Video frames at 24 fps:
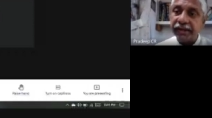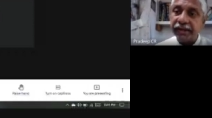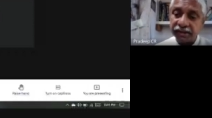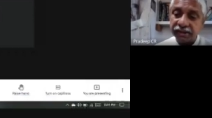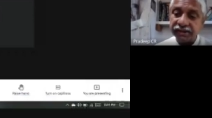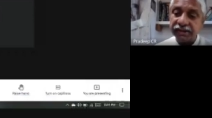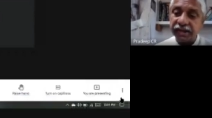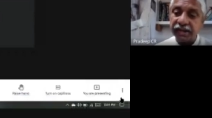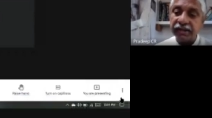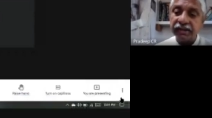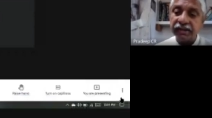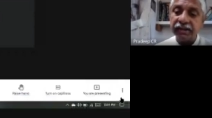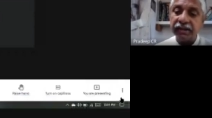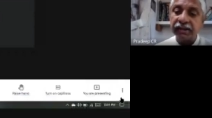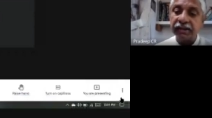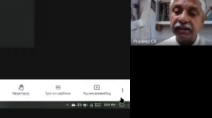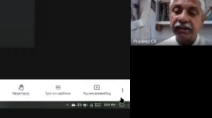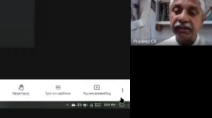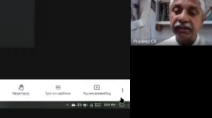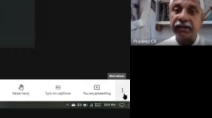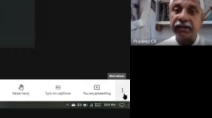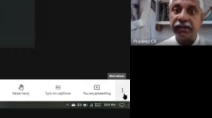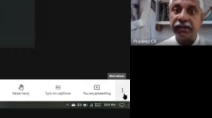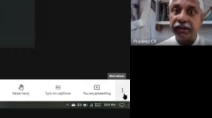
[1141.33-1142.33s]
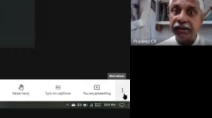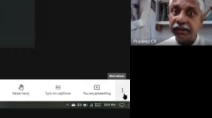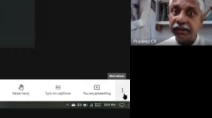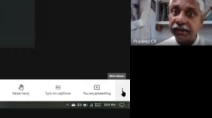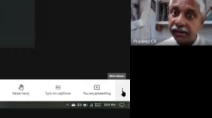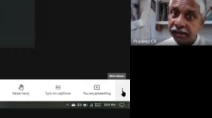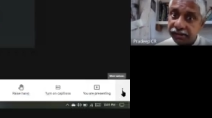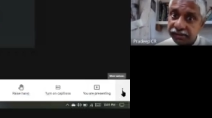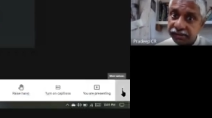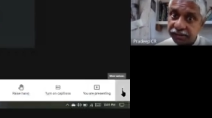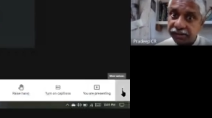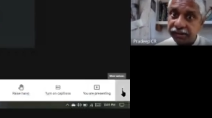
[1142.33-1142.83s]
understand that
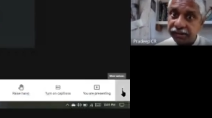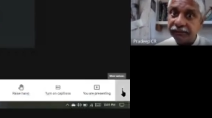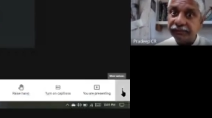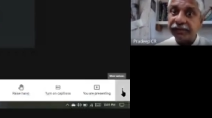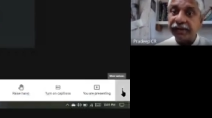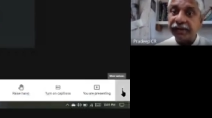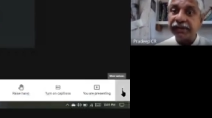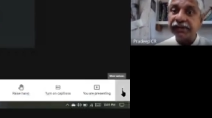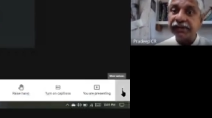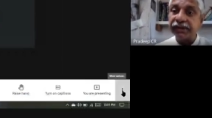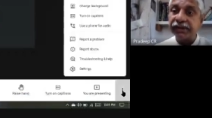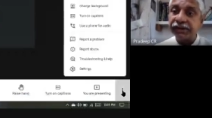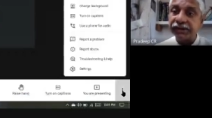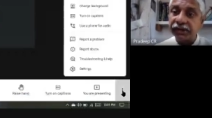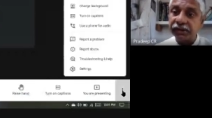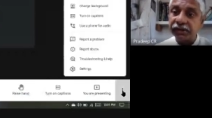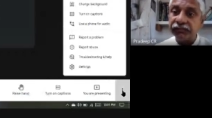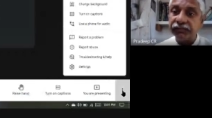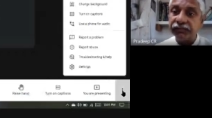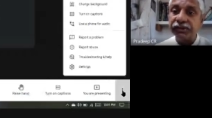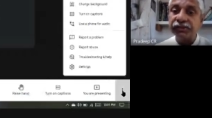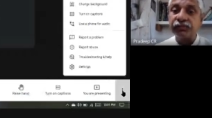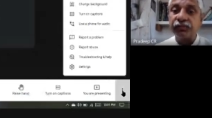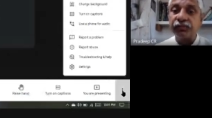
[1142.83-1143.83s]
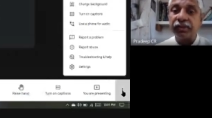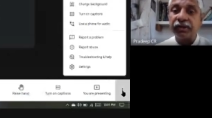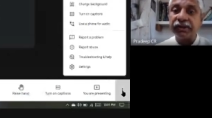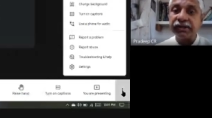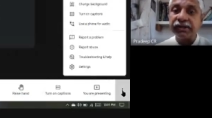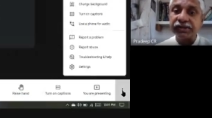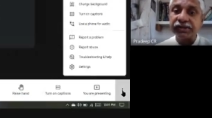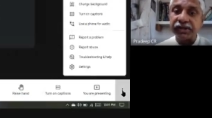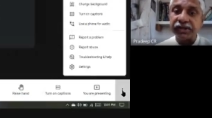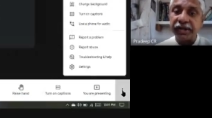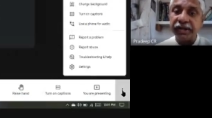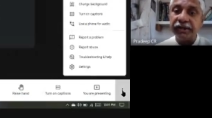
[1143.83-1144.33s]
it's the differentiation which one
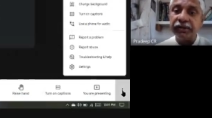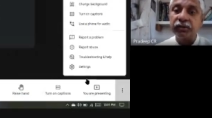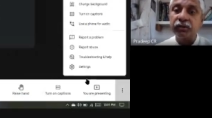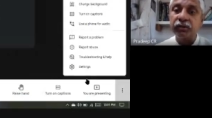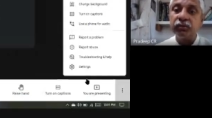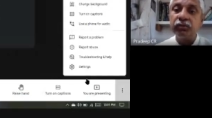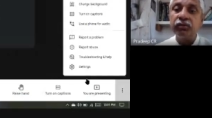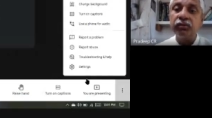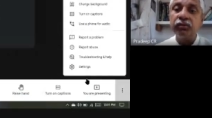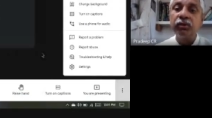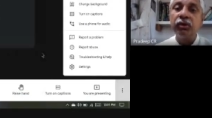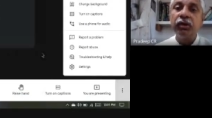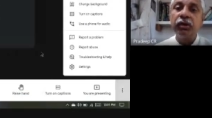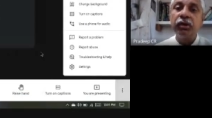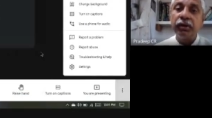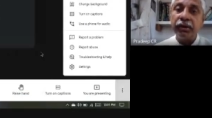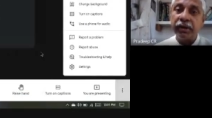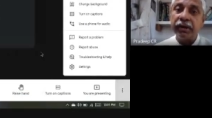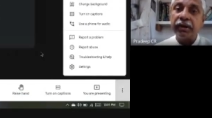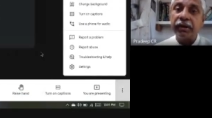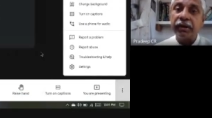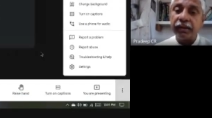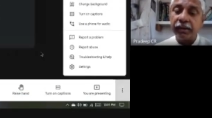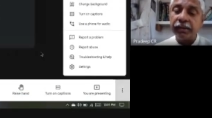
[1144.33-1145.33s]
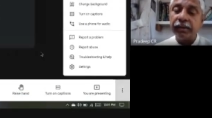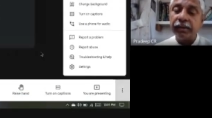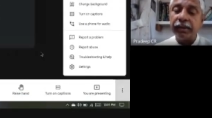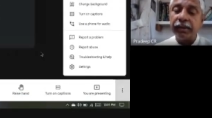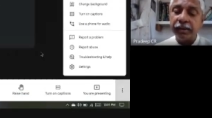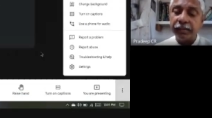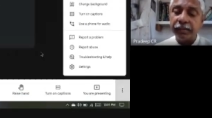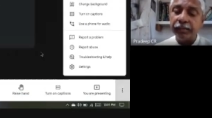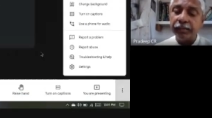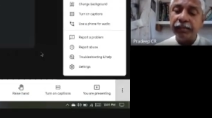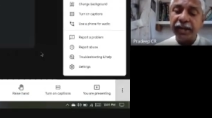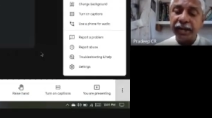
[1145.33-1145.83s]
is trying to
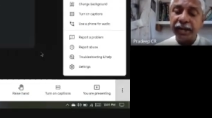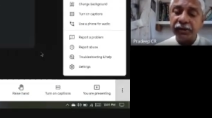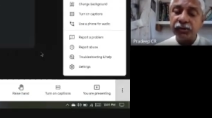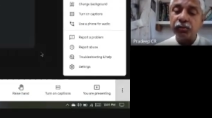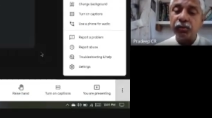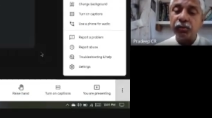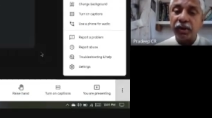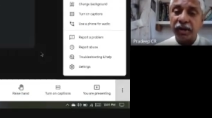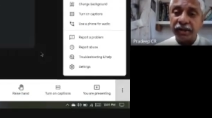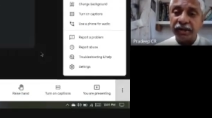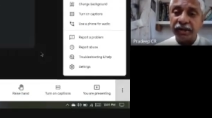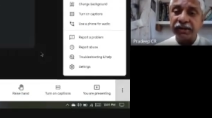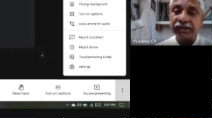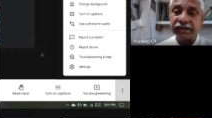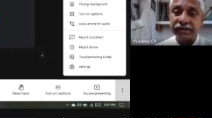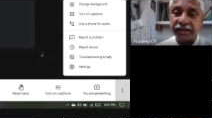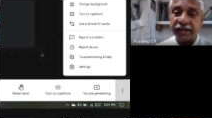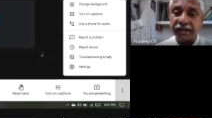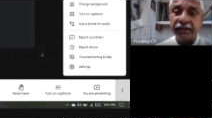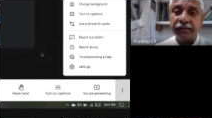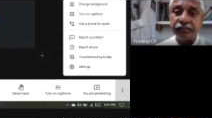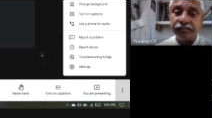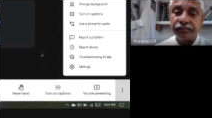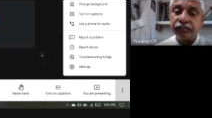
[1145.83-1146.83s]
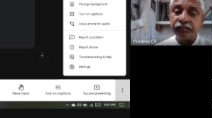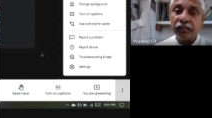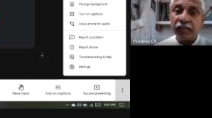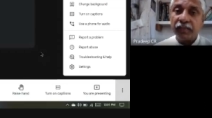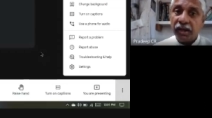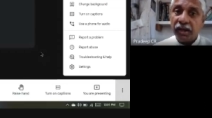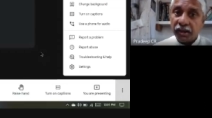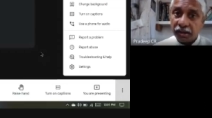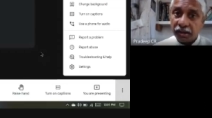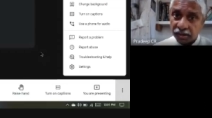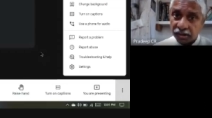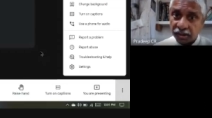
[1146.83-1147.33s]
uh, make you understand
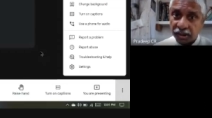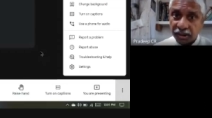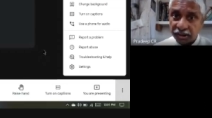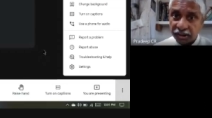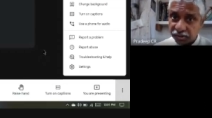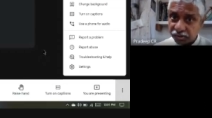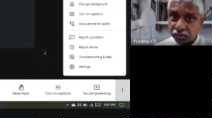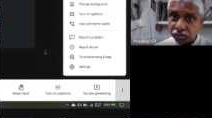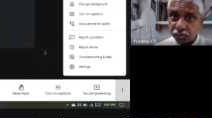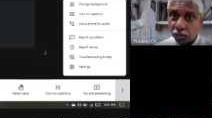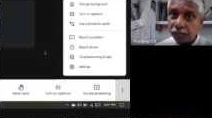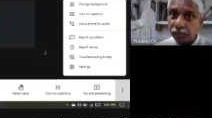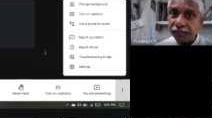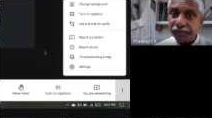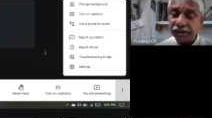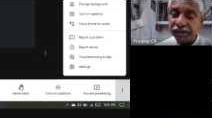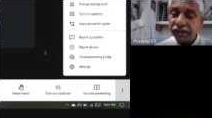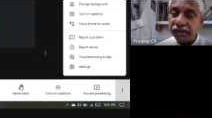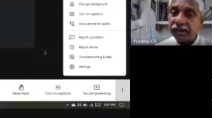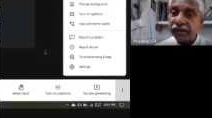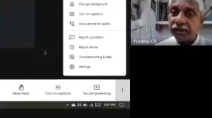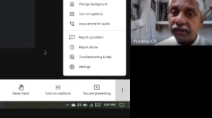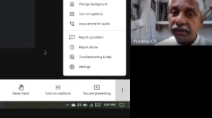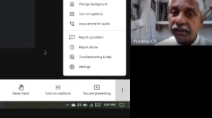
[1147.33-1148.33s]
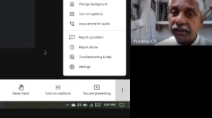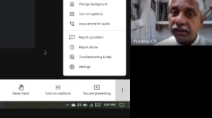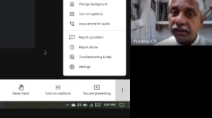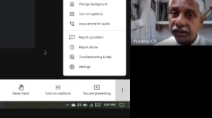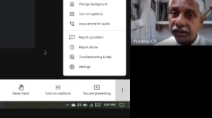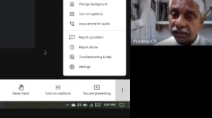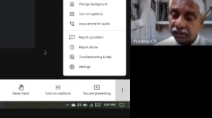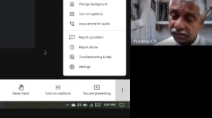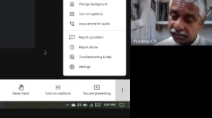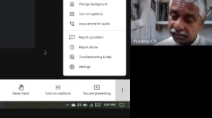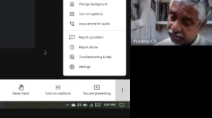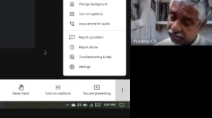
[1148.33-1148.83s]
uh, i'll stop here
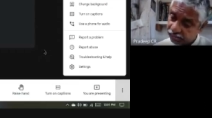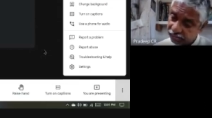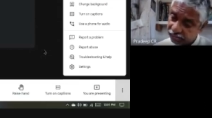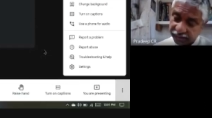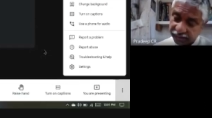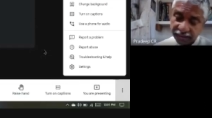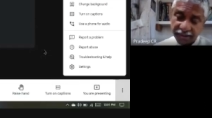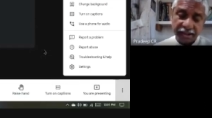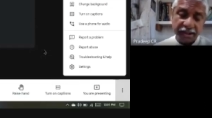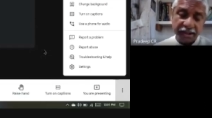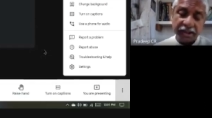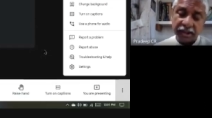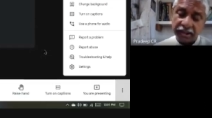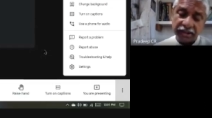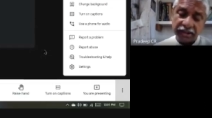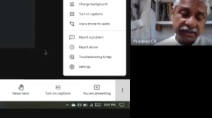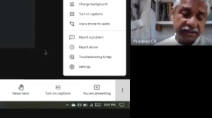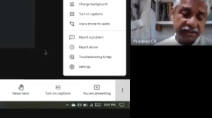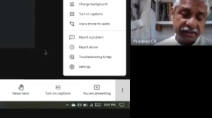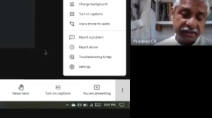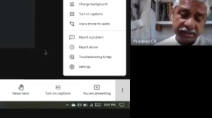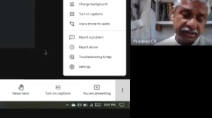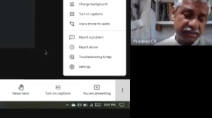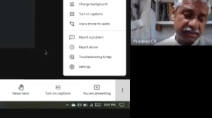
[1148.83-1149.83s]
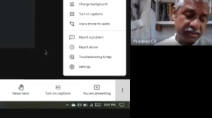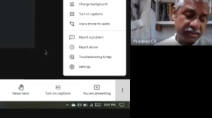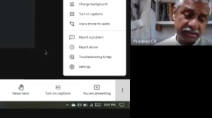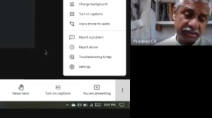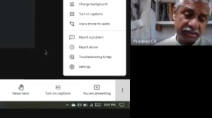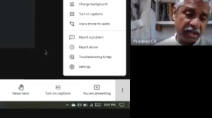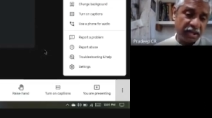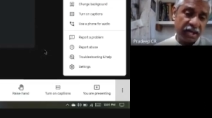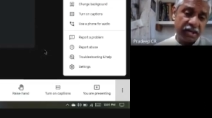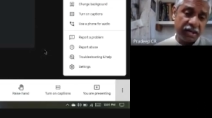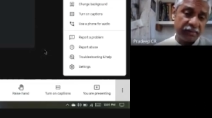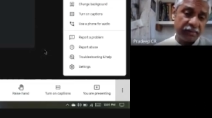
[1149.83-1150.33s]
uh, again i'll
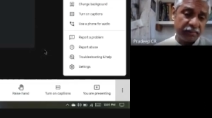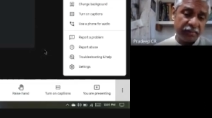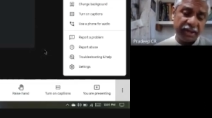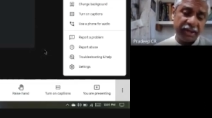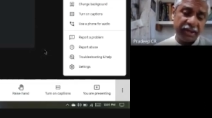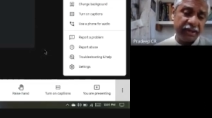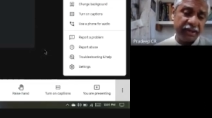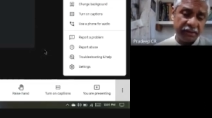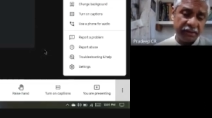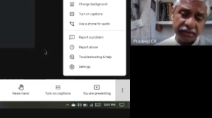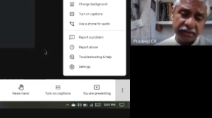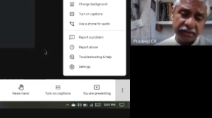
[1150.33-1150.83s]
start my